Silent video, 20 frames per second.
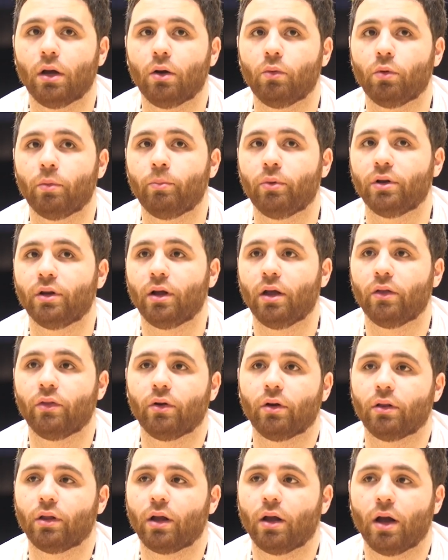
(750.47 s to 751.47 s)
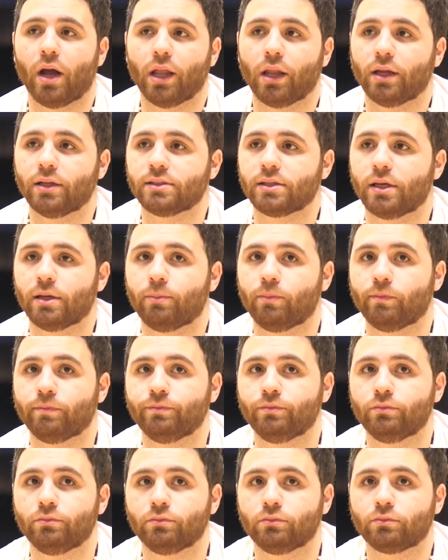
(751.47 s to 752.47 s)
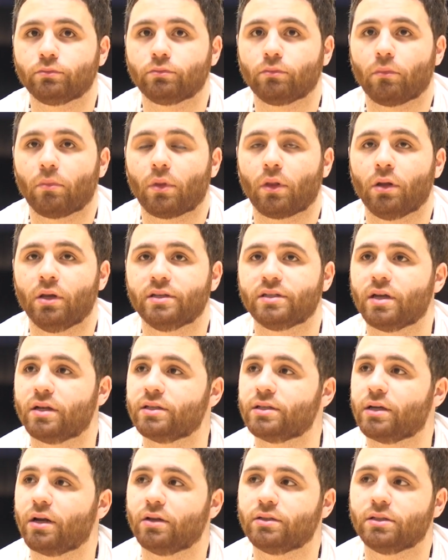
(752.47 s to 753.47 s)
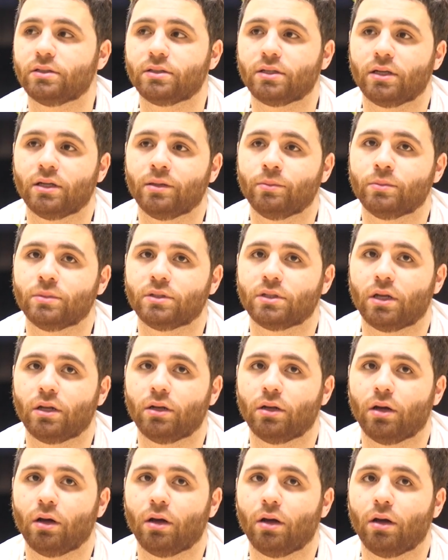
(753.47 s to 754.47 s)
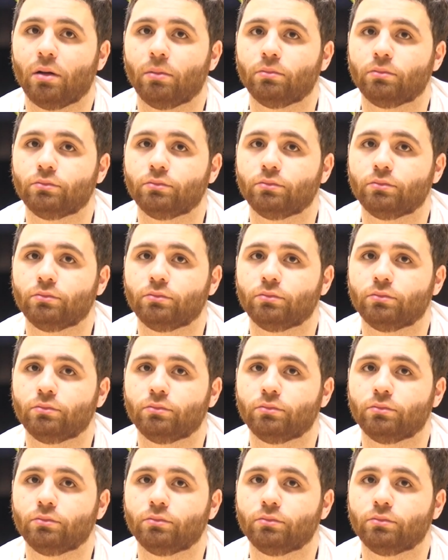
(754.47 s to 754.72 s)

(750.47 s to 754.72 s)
We put together like a highlight tape. He sent it out to teams, and well,